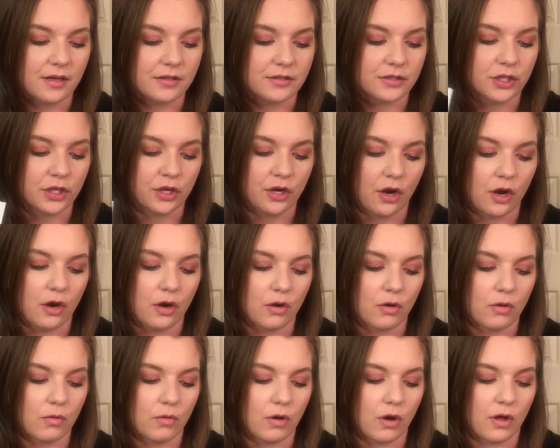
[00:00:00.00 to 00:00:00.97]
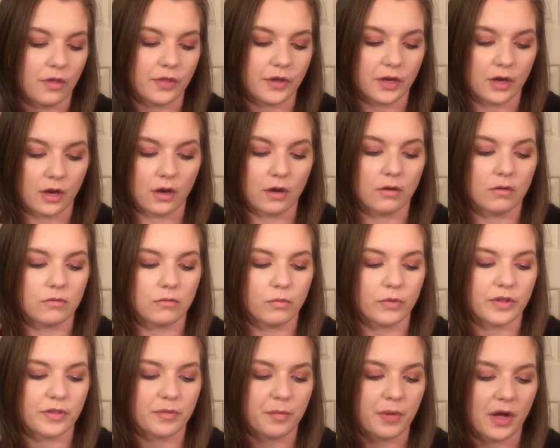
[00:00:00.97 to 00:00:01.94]
to go on the go.
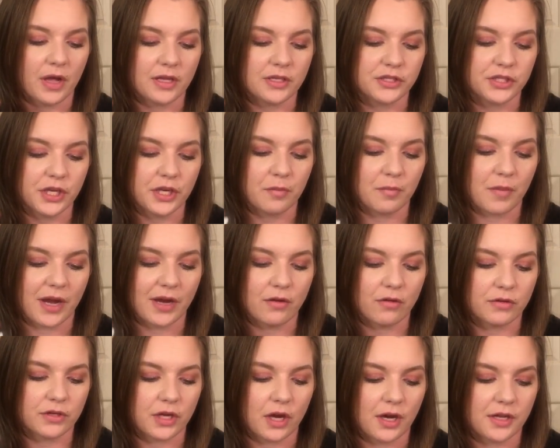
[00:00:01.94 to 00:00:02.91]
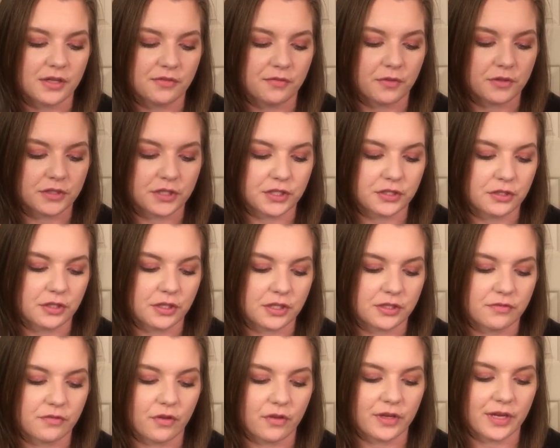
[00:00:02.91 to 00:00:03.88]
With polishing micro dots for gentle
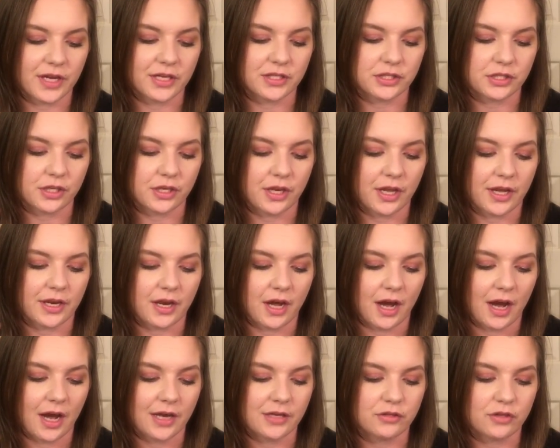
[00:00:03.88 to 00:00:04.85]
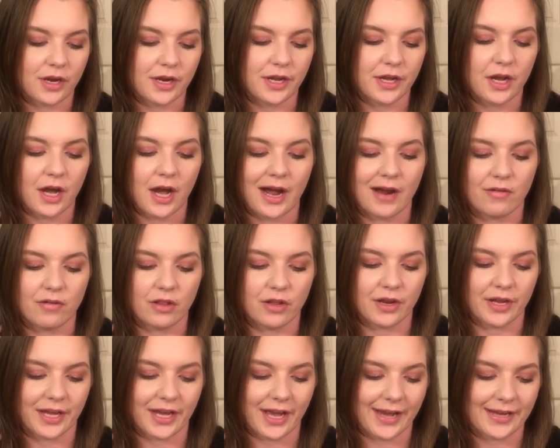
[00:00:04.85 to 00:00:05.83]
exfoliation and hydrating
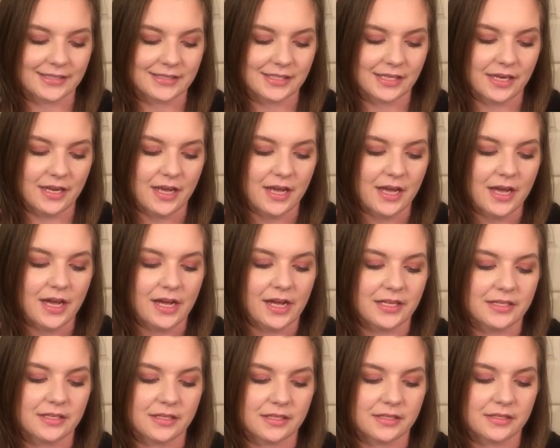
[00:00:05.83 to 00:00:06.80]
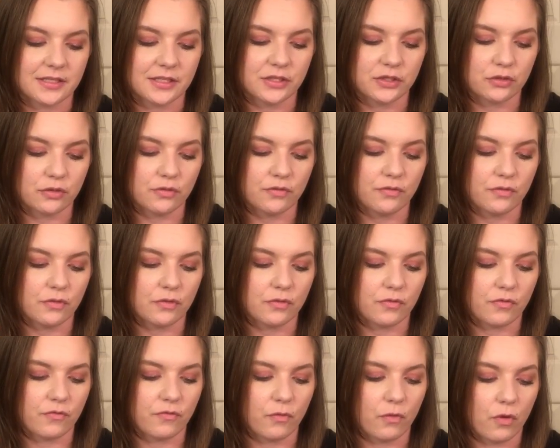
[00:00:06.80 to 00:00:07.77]
hyaluronic acid, it's essential
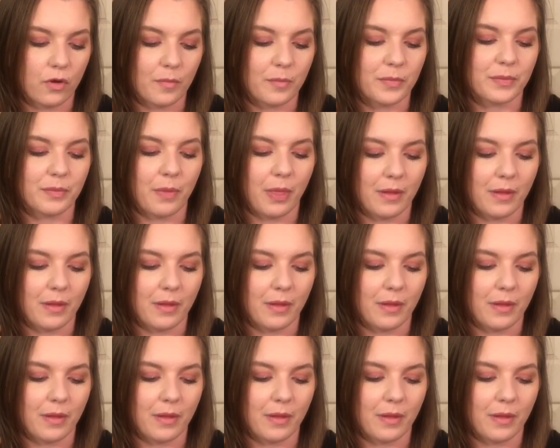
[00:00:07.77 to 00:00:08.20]
for